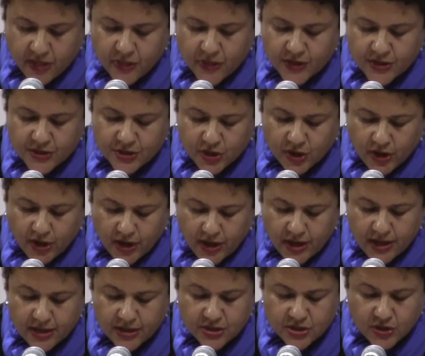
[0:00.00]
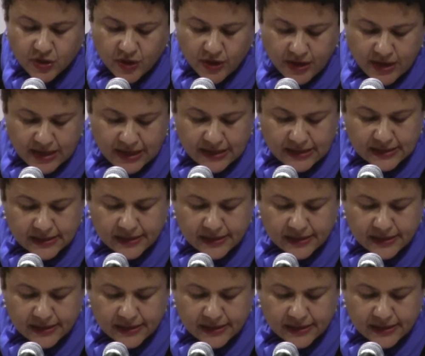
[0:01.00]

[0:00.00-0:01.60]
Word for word: The dark, dark